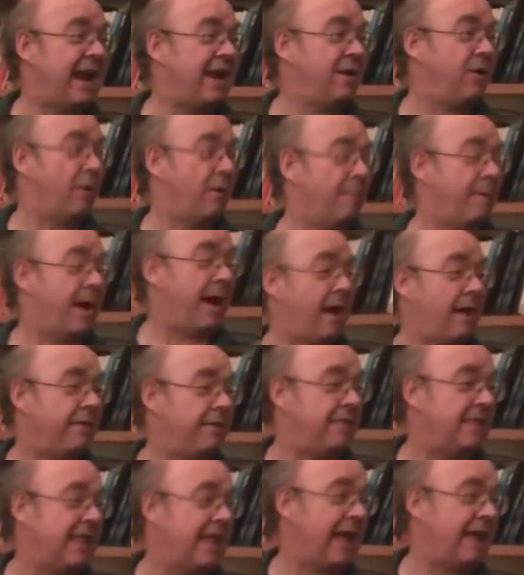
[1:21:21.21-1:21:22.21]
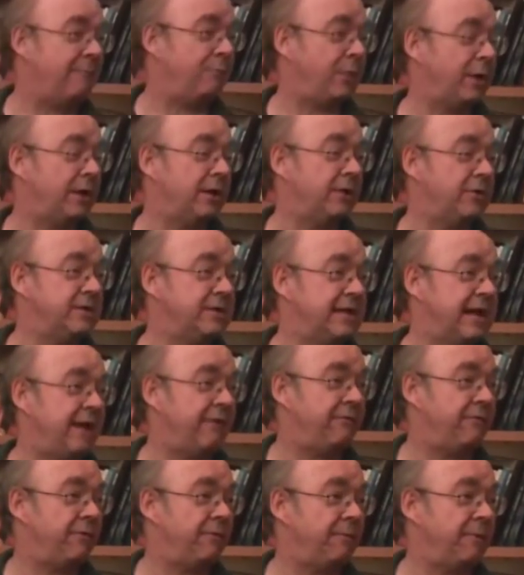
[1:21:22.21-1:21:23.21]
know about that precludes
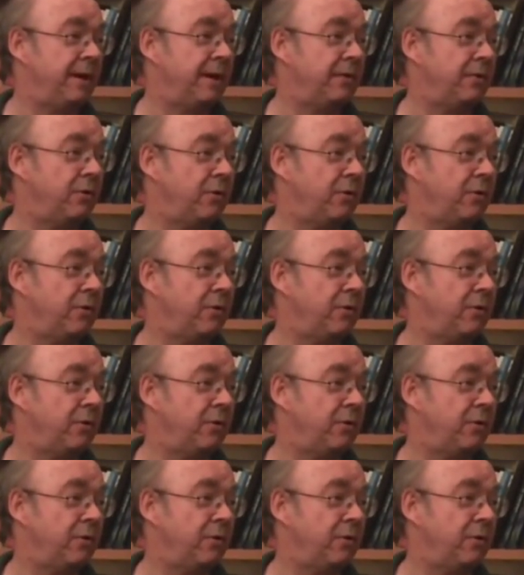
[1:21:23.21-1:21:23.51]
that from being true.